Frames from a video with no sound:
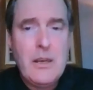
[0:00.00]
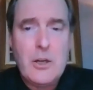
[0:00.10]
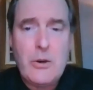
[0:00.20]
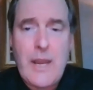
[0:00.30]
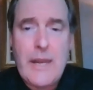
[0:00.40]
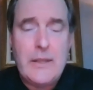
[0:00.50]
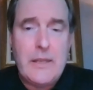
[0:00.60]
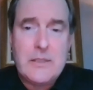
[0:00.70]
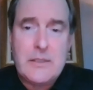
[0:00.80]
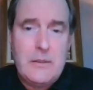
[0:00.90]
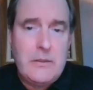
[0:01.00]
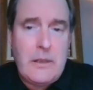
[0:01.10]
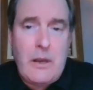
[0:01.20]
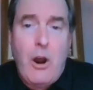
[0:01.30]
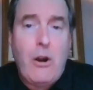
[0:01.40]
Uh, created this
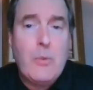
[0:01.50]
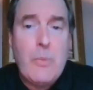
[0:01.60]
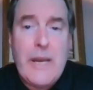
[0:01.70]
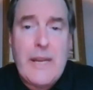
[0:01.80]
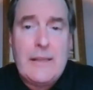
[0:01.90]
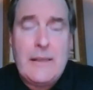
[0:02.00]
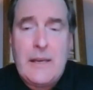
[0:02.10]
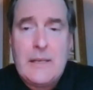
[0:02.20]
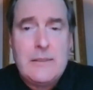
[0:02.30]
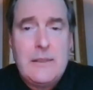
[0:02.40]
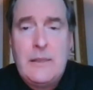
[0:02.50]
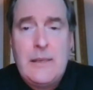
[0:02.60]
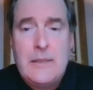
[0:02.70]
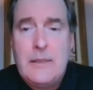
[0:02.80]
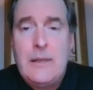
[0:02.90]
hard money that it's it,
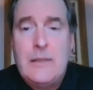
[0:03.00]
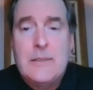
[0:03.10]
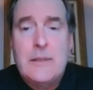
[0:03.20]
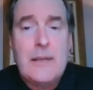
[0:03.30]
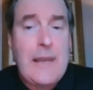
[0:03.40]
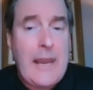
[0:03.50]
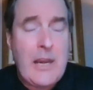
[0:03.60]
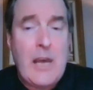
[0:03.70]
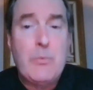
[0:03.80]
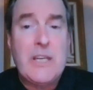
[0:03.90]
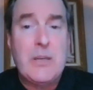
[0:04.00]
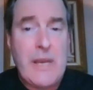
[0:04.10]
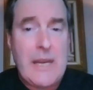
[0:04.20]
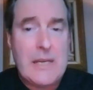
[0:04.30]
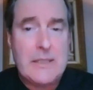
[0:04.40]
it it's it cannot be
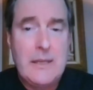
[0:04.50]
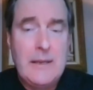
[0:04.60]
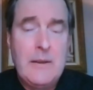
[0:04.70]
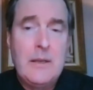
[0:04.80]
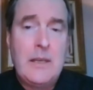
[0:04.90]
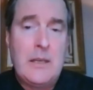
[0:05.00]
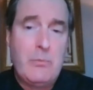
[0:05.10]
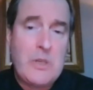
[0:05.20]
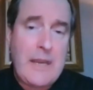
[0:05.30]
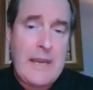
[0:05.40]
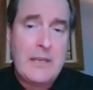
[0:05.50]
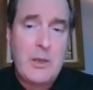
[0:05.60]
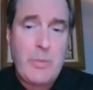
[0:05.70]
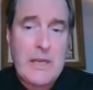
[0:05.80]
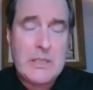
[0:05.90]
debased, and when you can't
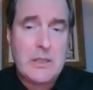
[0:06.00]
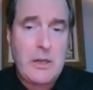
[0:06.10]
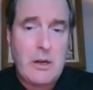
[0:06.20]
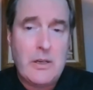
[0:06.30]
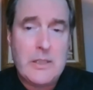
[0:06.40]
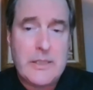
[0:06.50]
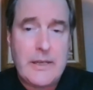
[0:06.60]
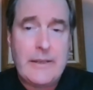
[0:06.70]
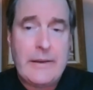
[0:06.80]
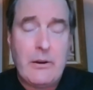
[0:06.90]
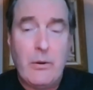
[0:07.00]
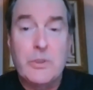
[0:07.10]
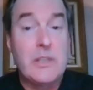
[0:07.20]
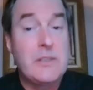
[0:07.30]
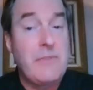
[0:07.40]
debase the currency, it
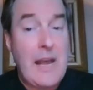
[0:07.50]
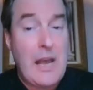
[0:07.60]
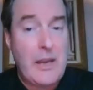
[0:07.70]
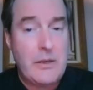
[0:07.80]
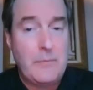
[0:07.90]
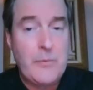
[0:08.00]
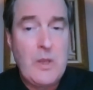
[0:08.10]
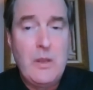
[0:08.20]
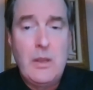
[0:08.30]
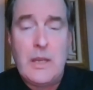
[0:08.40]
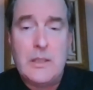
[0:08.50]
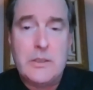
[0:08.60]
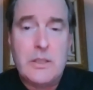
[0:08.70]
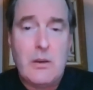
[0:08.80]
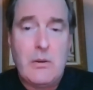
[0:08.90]
holds its value. And
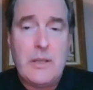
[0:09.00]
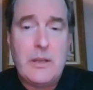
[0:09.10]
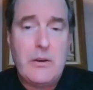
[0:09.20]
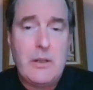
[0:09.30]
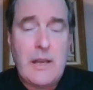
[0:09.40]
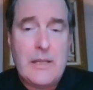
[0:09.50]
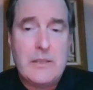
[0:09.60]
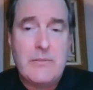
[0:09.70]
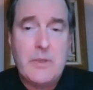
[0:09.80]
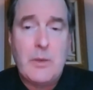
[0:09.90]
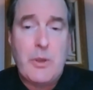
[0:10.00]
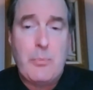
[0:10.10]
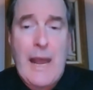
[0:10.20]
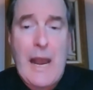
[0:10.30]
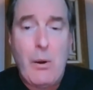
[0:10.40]
so, and therein lies the the,
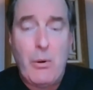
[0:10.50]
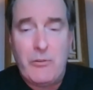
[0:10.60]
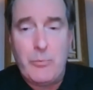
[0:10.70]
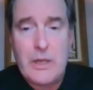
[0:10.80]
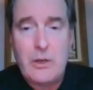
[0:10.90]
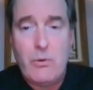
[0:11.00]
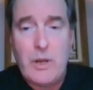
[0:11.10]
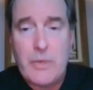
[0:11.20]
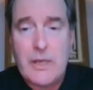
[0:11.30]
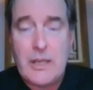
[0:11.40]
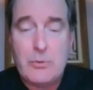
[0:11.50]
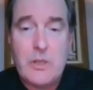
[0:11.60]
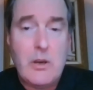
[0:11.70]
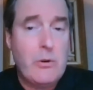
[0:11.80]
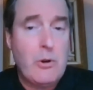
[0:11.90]
the power of Bitcoin, because
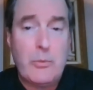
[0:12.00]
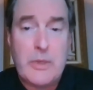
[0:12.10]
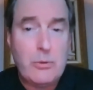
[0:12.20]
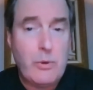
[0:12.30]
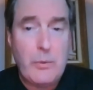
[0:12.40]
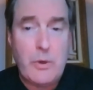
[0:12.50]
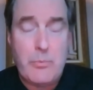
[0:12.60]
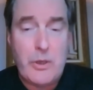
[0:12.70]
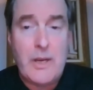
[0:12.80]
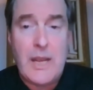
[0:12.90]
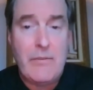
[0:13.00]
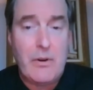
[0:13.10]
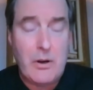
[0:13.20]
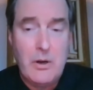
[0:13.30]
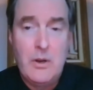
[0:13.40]
we know there will only be twenty-one million
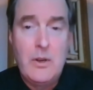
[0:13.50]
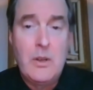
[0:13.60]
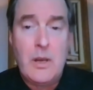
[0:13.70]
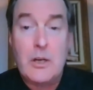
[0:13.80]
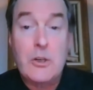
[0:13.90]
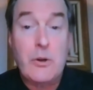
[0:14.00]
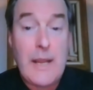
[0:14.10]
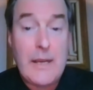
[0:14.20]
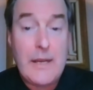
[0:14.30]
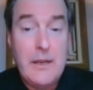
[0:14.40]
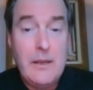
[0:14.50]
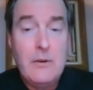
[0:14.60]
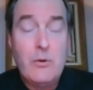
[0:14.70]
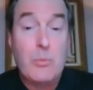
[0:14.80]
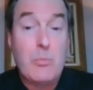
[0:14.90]
ever uh, created
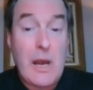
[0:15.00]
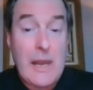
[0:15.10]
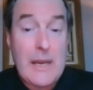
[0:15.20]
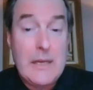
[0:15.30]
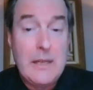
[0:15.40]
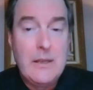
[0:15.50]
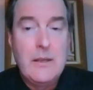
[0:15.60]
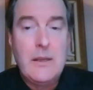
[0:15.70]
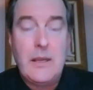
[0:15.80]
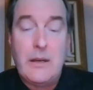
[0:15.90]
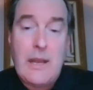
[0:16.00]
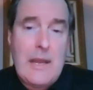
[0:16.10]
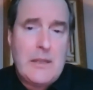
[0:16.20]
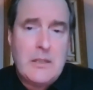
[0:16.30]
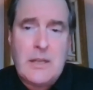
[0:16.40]
or mined, and
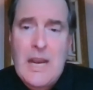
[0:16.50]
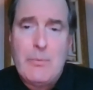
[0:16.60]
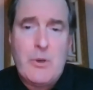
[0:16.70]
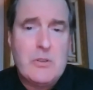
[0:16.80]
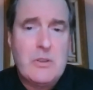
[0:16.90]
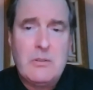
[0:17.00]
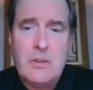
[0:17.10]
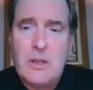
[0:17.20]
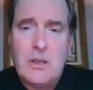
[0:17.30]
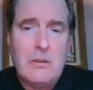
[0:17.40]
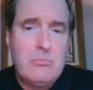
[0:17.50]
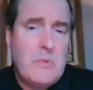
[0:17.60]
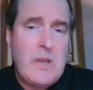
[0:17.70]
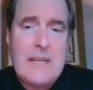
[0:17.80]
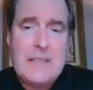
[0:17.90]
at, at the time there's
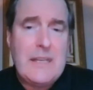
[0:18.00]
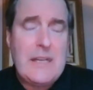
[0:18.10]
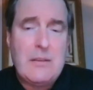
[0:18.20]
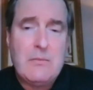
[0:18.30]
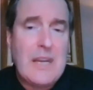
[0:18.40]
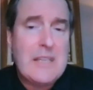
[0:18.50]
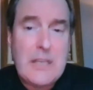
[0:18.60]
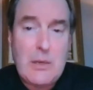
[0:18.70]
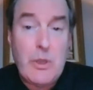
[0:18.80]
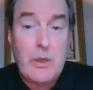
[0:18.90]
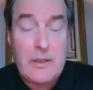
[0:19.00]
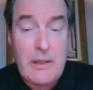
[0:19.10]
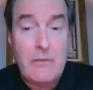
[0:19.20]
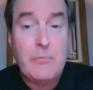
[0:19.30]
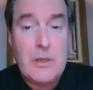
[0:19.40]
um, eighteen, nineteen million
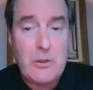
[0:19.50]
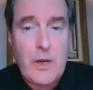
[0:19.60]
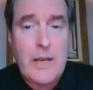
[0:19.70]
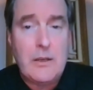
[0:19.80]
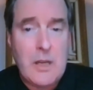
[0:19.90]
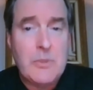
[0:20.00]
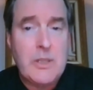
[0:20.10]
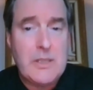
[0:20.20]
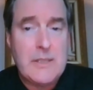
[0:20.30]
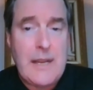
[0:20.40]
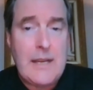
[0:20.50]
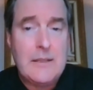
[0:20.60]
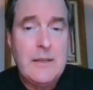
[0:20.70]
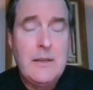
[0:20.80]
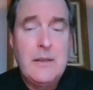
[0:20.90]
that have been created up to this date.